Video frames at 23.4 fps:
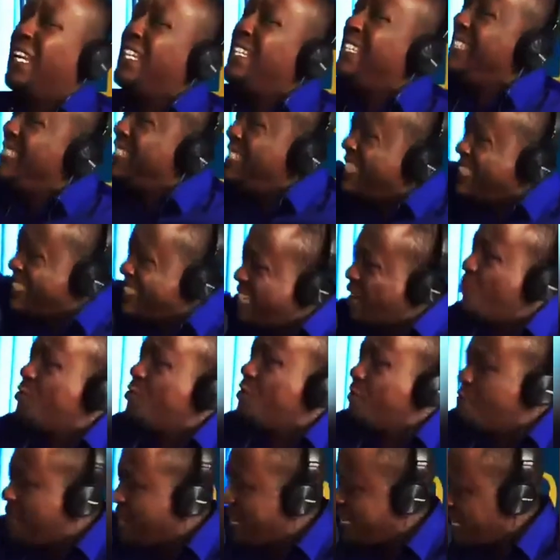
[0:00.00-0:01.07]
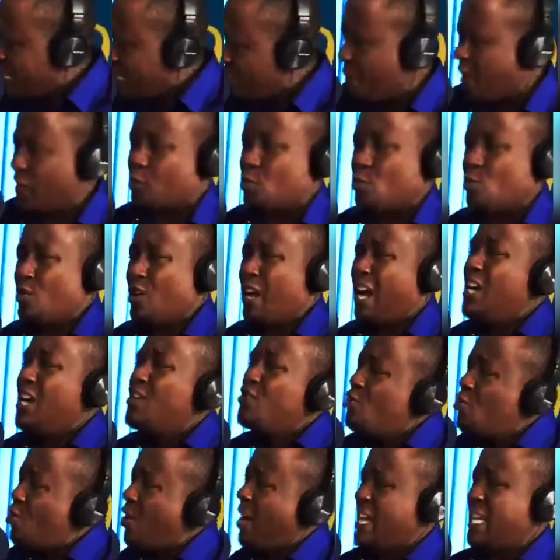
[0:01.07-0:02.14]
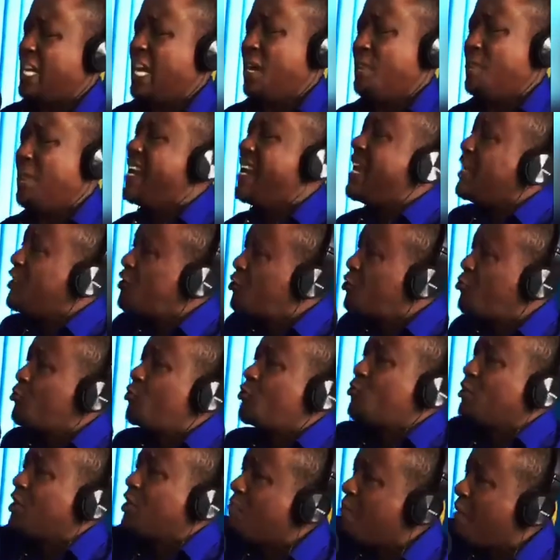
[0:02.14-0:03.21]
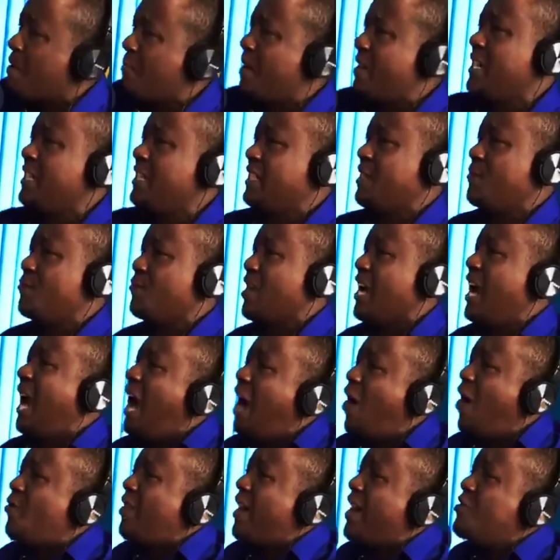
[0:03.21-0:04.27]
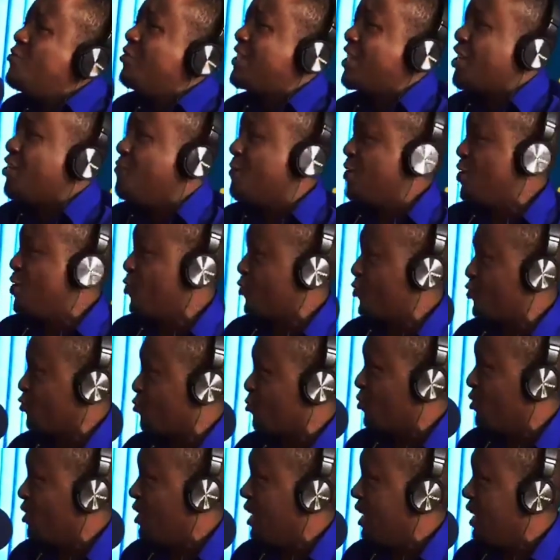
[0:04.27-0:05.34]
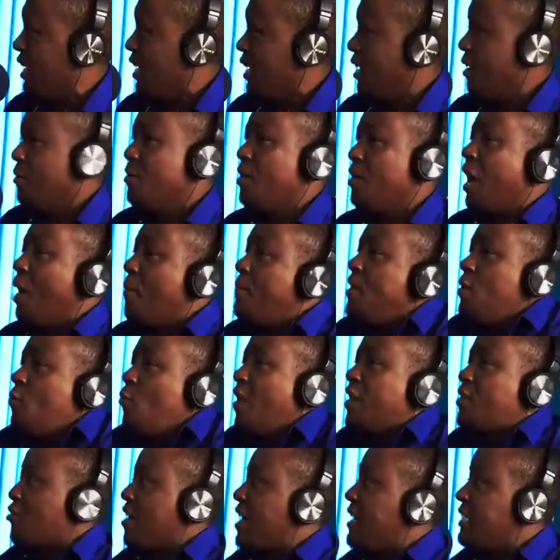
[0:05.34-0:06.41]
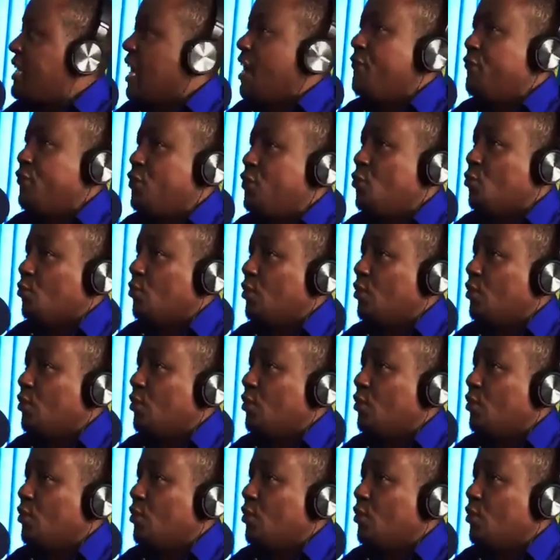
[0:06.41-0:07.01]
is a sound-minded person, and you know I am, and I choose to give my money somewhere, how can you tell me not to? I mean, what right have you?